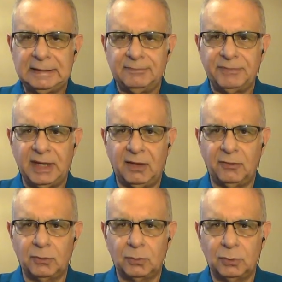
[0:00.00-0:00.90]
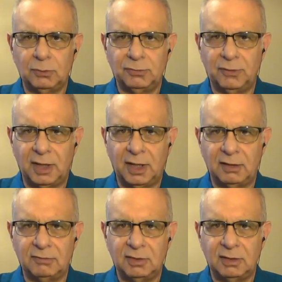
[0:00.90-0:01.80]
how the Root
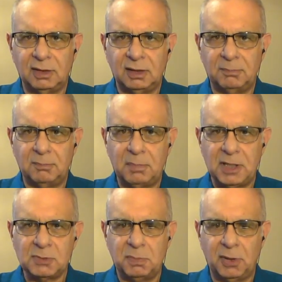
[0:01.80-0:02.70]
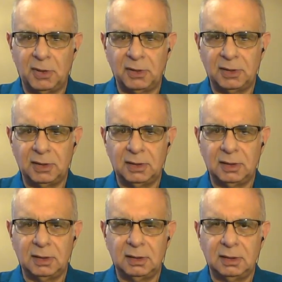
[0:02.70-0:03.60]
5 bass part
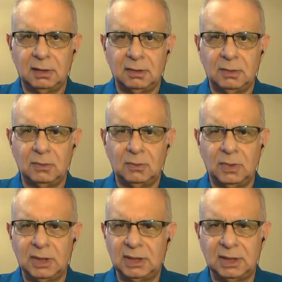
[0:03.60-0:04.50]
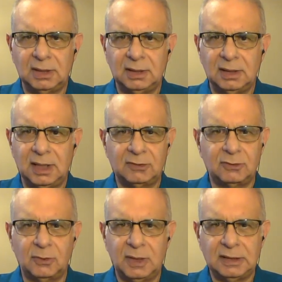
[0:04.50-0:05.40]
really has a
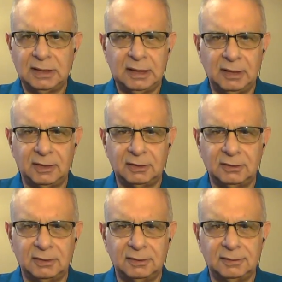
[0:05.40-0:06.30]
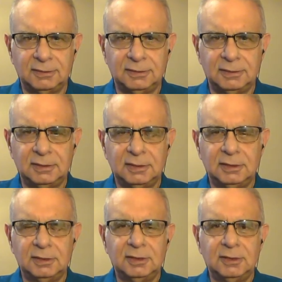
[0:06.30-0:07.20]
great character.
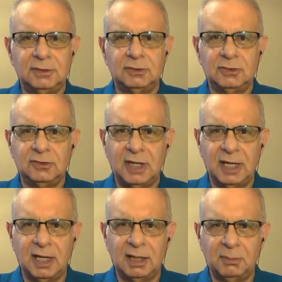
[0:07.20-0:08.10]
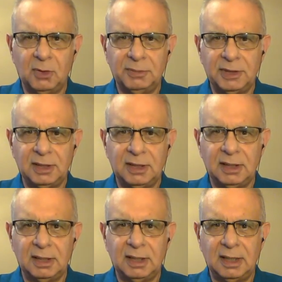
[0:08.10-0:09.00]
So just hang on a moment
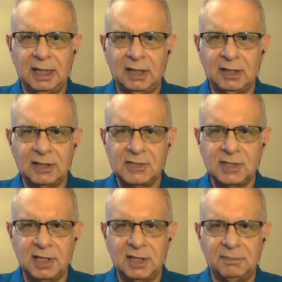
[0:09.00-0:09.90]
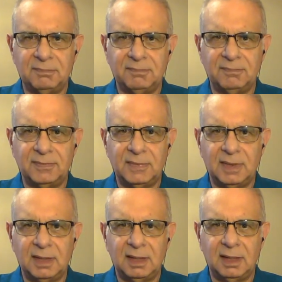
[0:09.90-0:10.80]
and I'll get set up
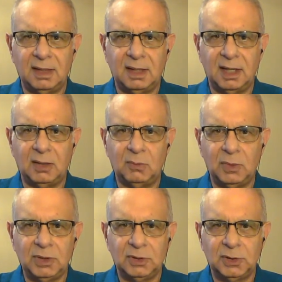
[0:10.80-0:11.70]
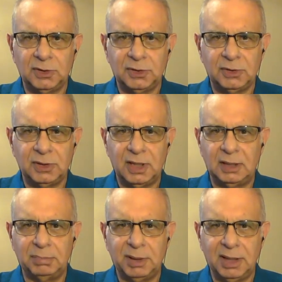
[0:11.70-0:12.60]
and we'll learn and
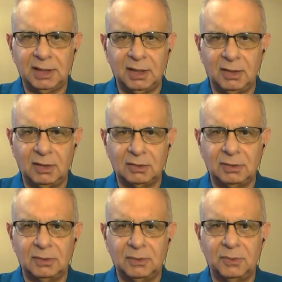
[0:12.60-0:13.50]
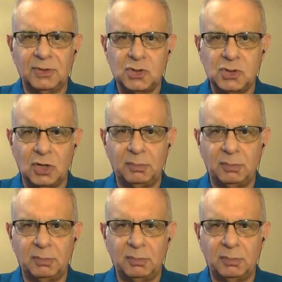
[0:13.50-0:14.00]
play along with Sharp